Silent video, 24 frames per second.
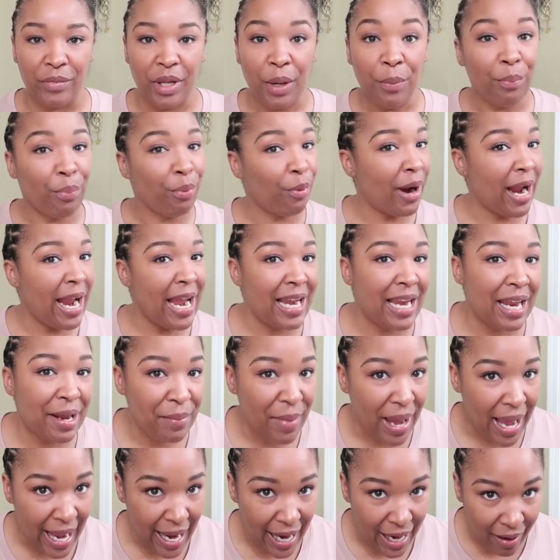braiding
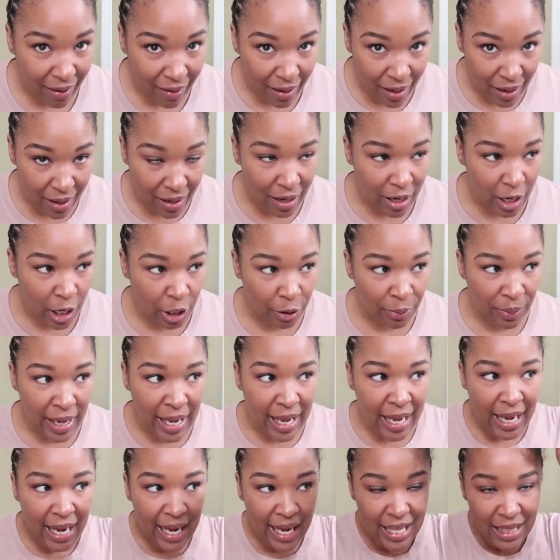my hair up,
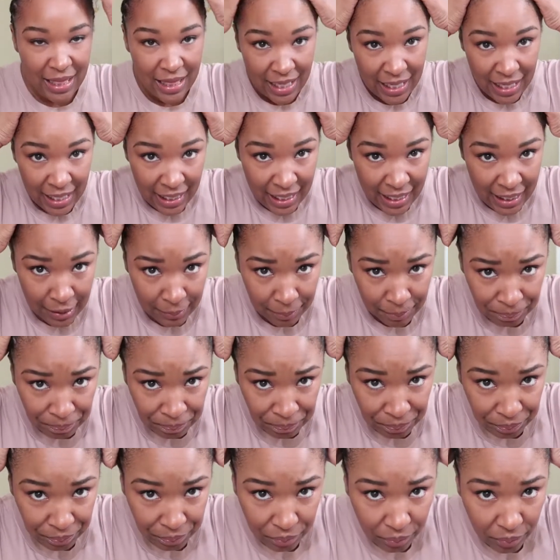and then
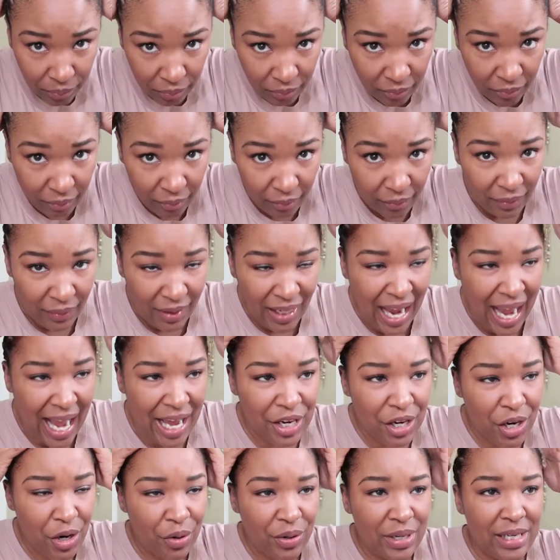
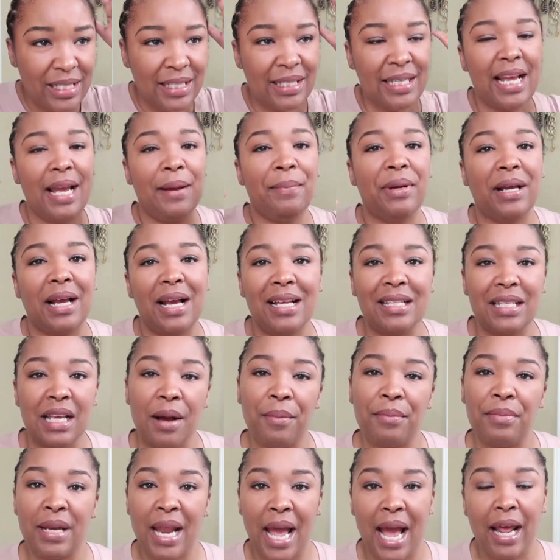I noticed that because
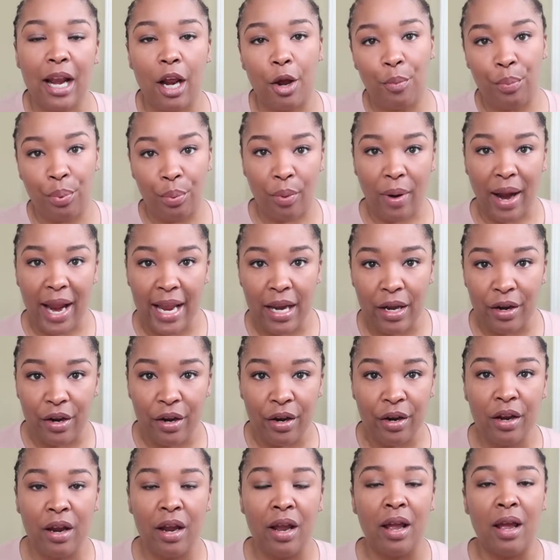I'm not a
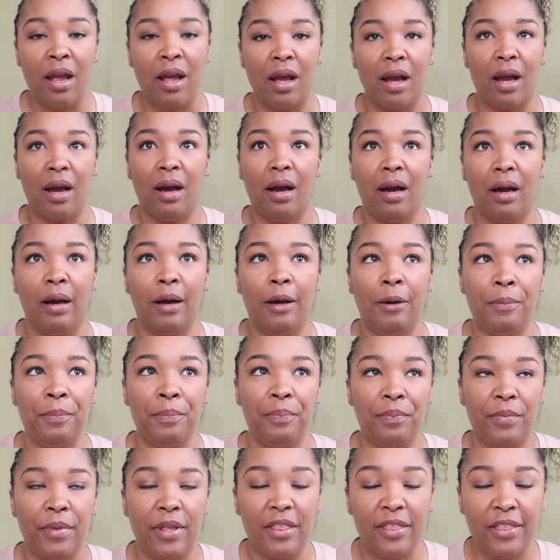braider,
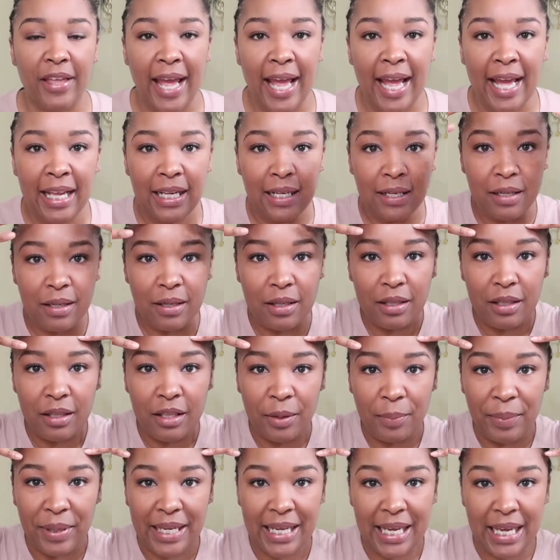that
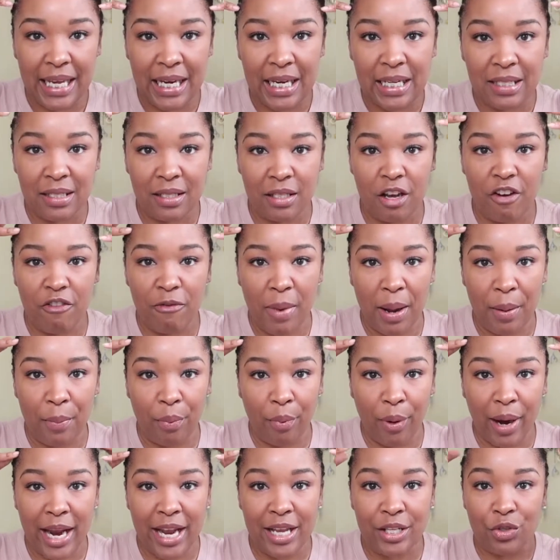the beginnings of my
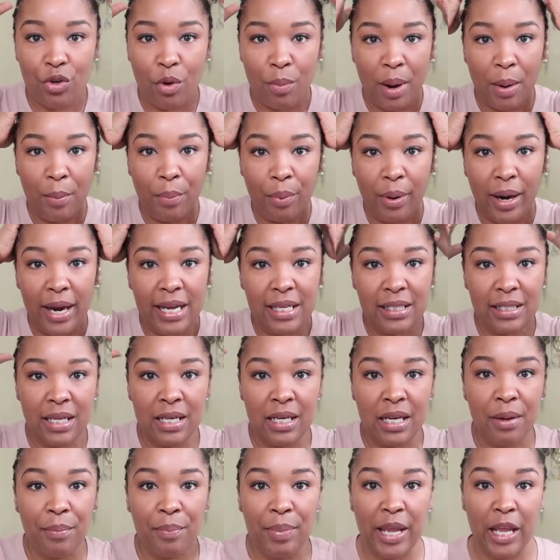braids, or my braids,
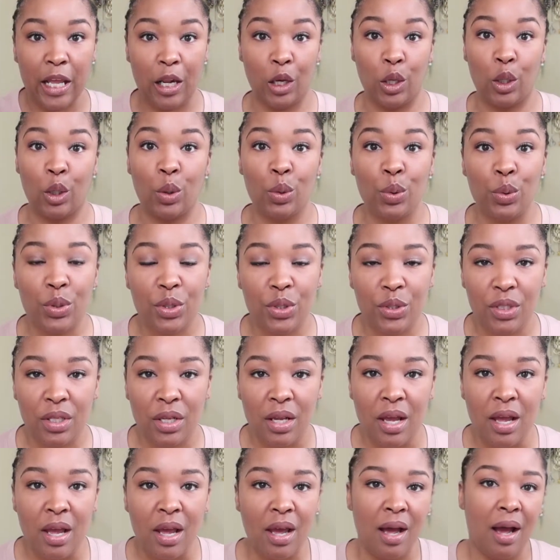end up being loose
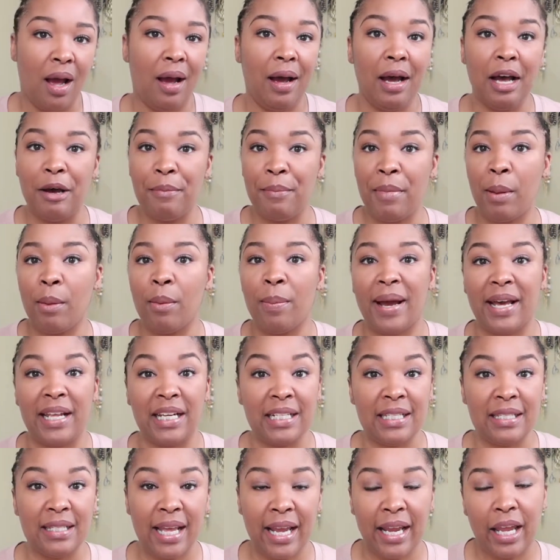about the
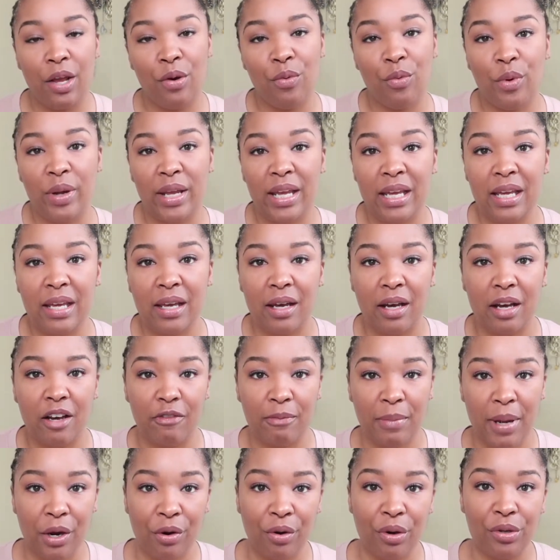second week of
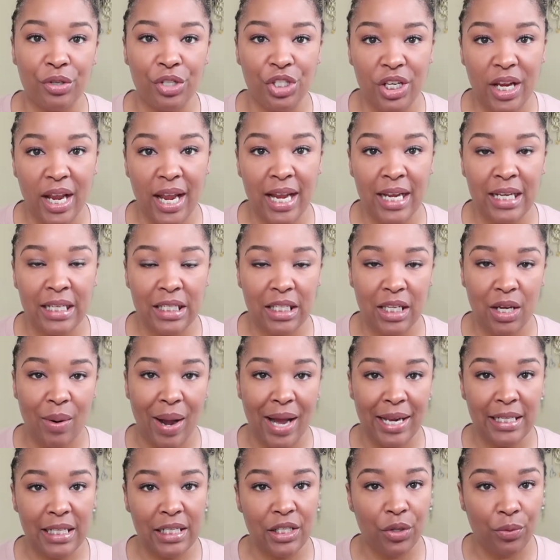my crochet. So
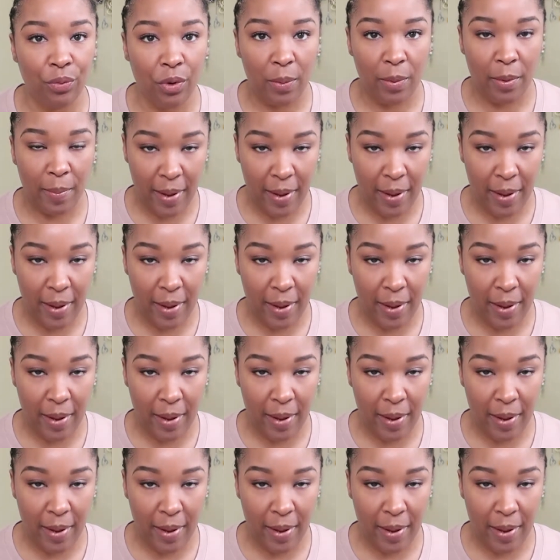I did the rubber